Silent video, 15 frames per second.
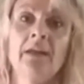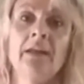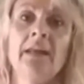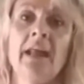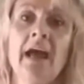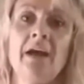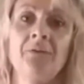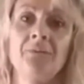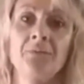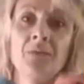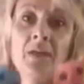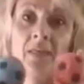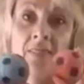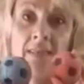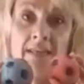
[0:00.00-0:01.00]
Now,
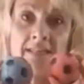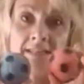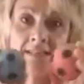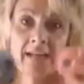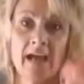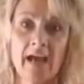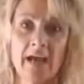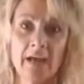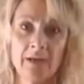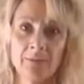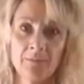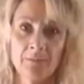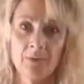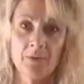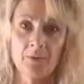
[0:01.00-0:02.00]
this
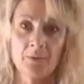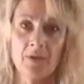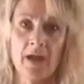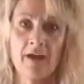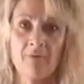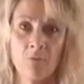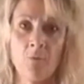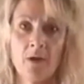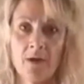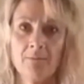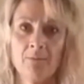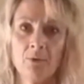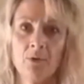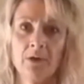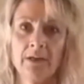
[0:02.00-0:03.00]
time you have one
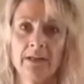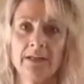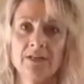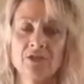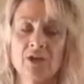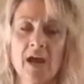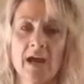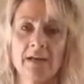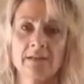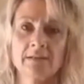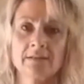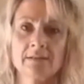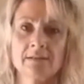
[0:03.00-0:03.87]
ball in each hand.